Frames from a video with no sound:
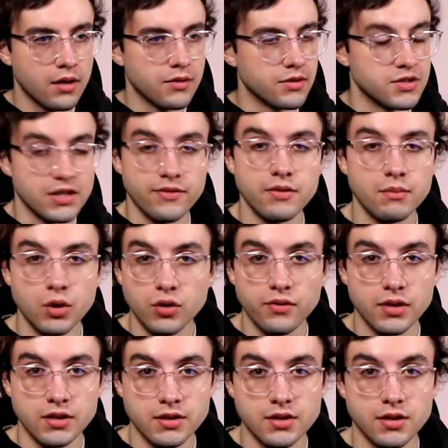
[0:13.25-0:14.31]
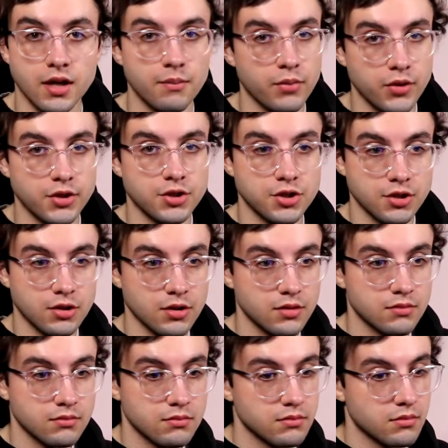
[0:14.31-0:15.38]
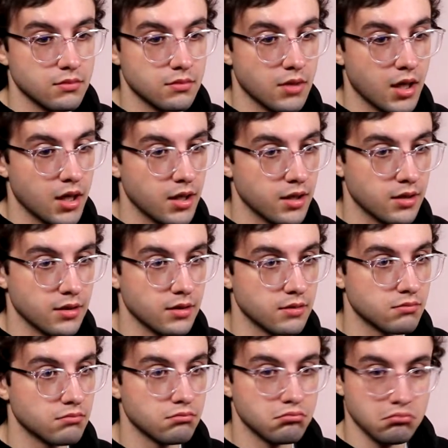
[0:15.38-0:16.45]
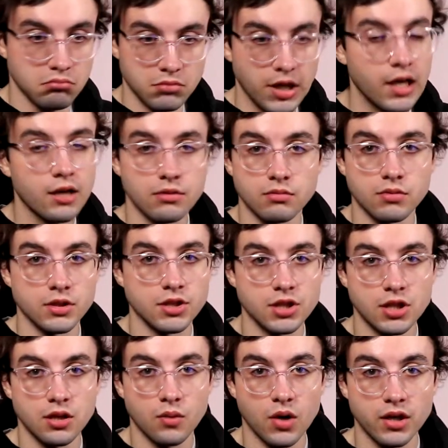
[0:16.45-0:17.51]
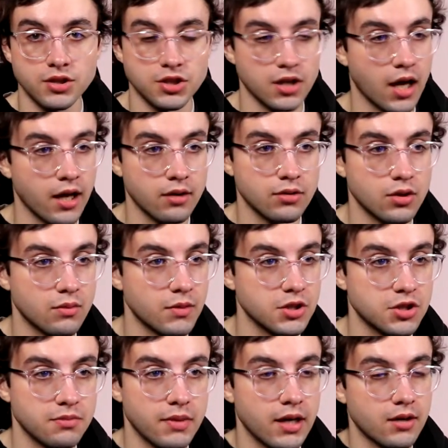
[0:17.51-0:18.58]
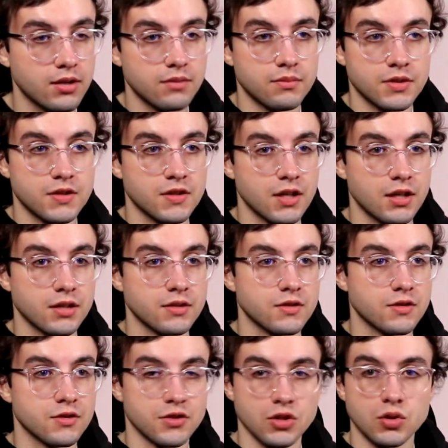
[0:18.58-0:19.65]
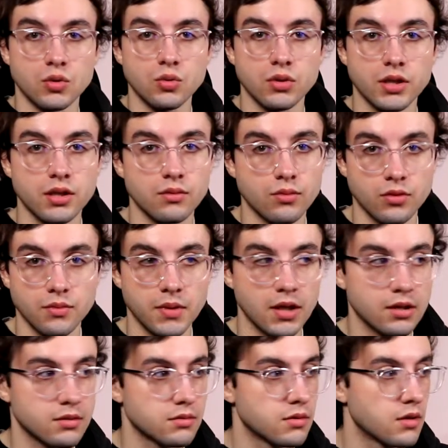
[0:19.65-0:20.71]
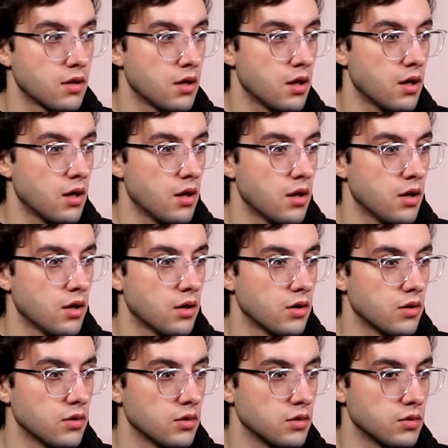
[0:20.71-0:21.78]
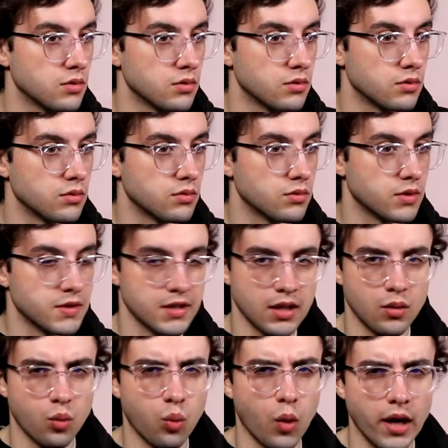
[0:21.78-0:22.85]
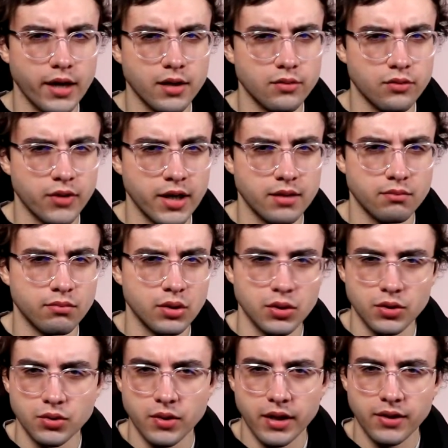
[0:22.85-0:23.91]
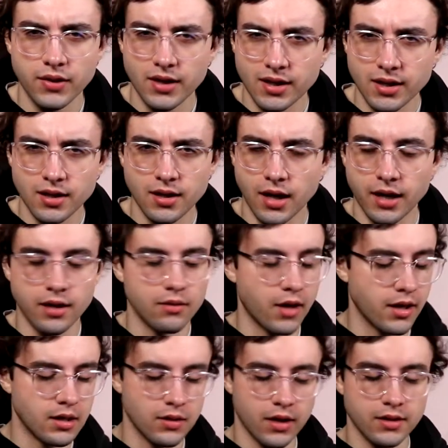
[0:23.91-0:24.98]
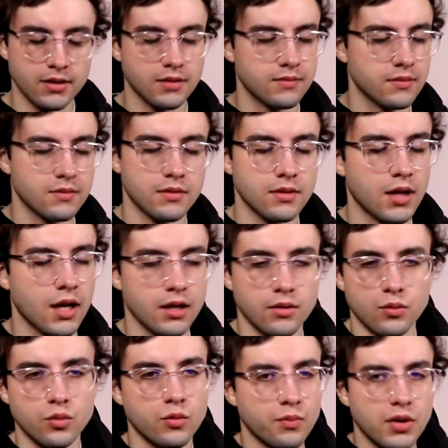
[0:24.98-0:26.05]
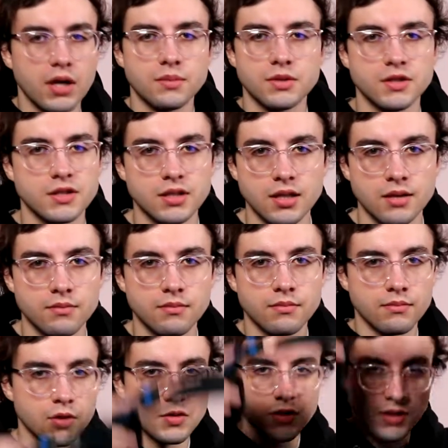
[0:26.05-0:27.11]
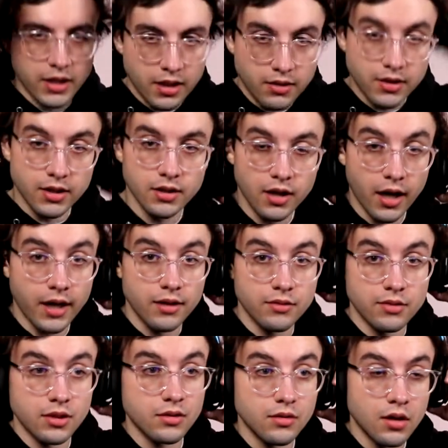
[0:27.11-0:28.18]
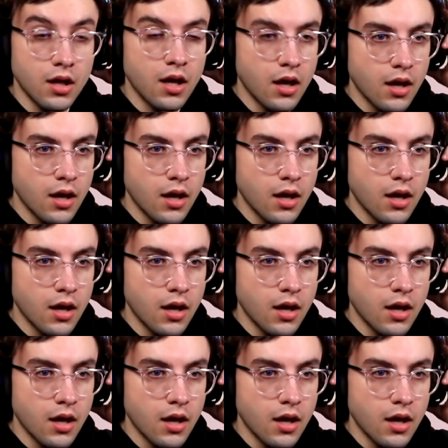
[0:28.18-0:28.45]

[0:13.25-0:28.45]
There's even movies, I'm pretty sure. And yeah, we're just gonna watch it. I don't know much about it besides there's a cool looking robot who is like white, red, and blue, I think. I don't. We'll probably see him most likely. I don't know.